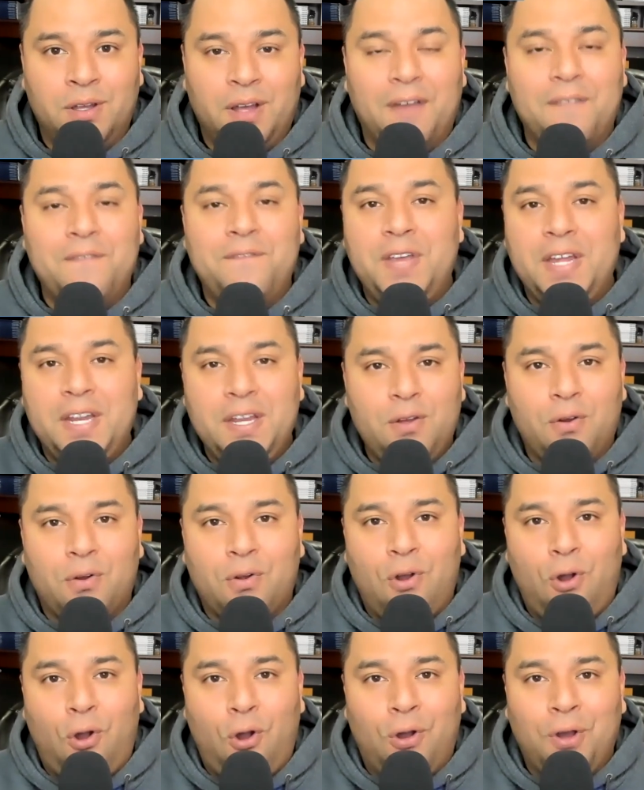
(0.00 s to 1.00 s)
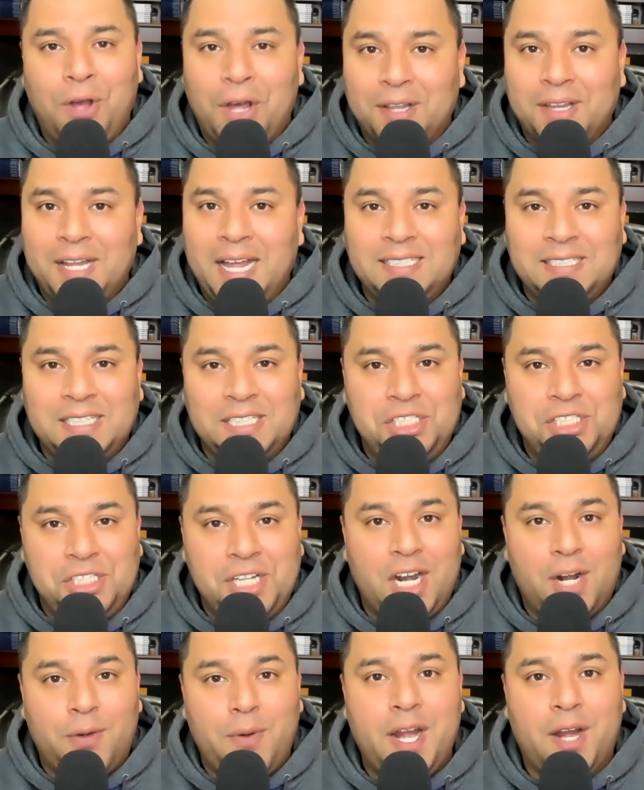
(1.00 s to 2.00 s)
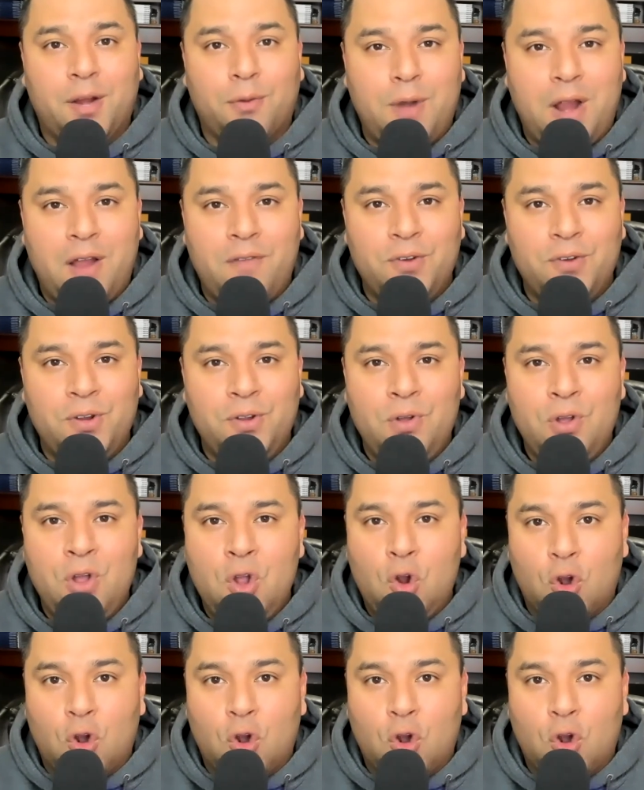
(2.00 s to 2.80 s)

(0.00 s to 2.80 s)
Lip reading: A video call, unless it's generating revenue